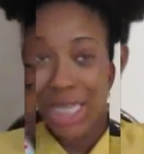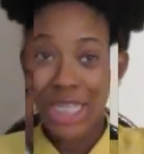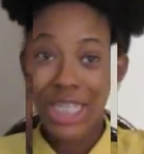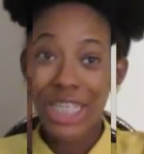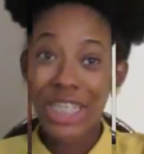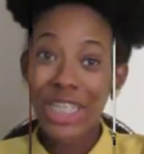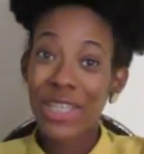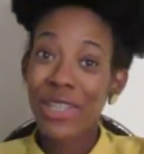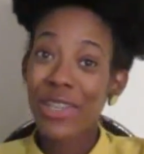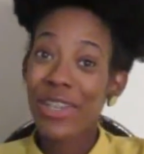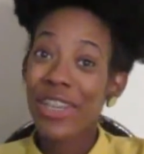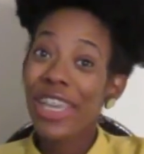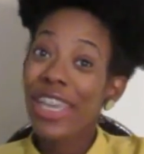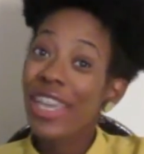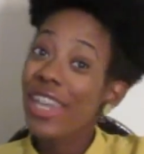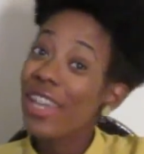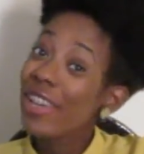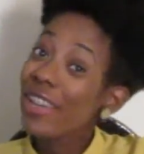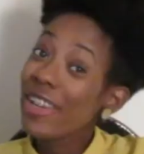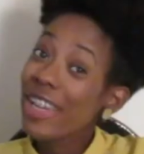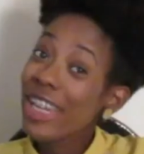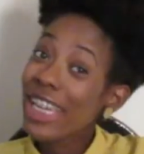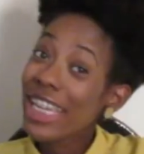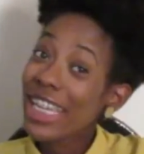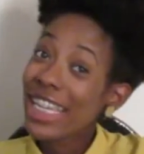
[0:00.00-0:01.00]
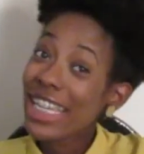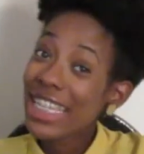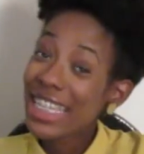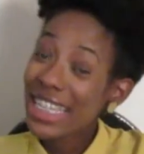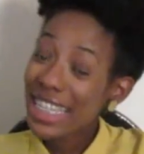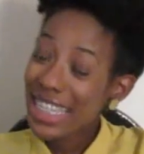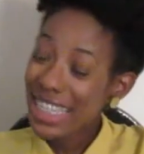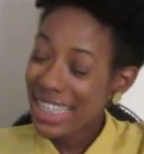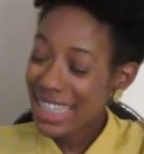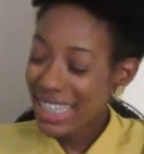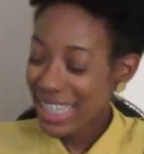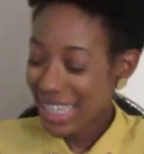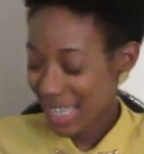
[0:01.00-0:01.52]
So here is
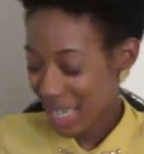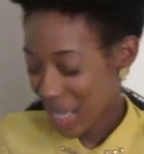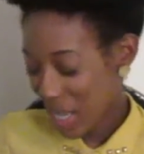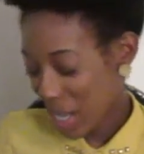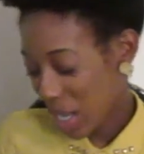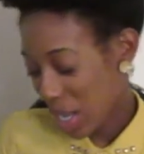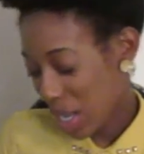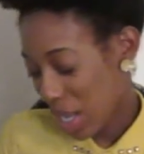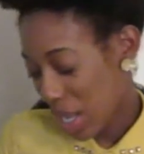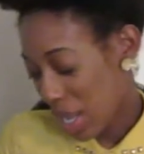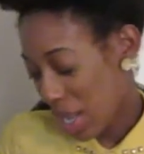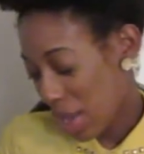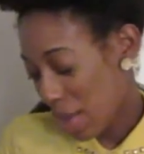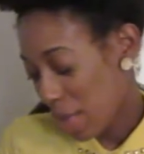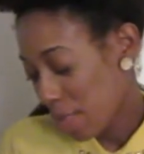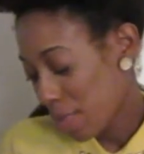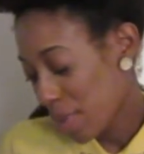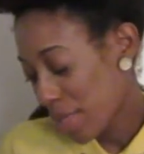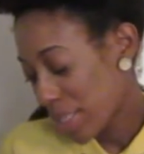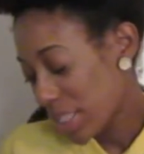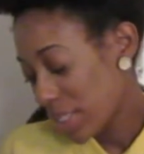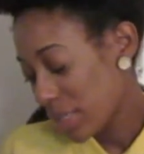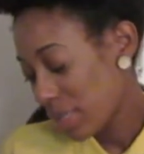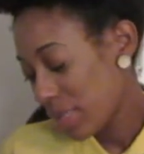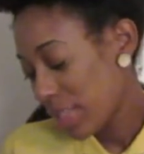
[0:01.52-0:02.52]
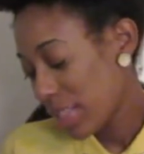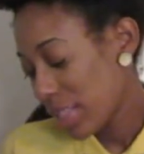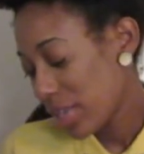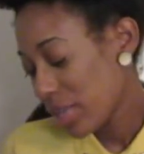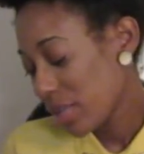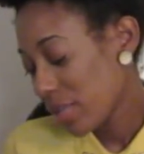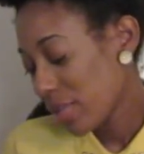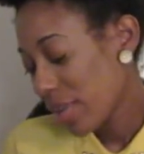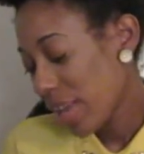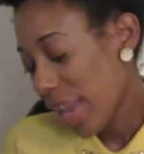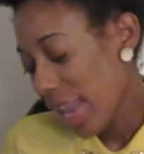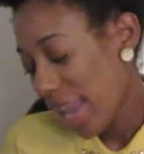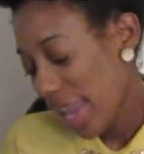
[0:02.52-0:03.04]
my sweet
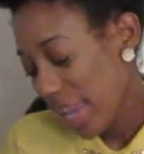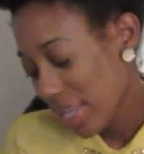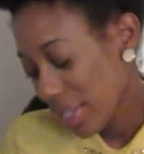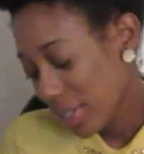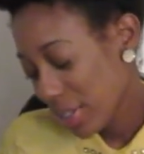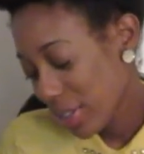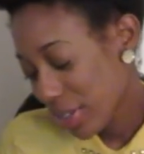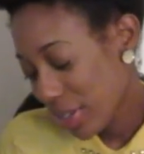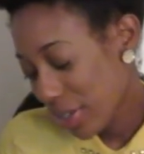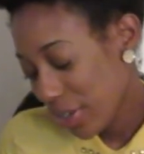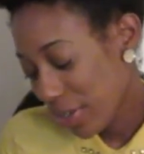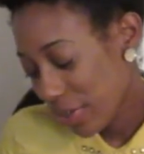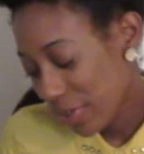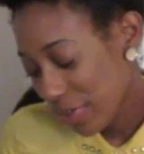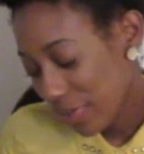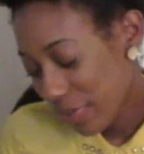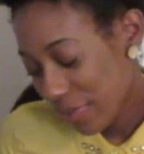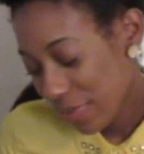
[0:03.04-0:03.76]
little angel,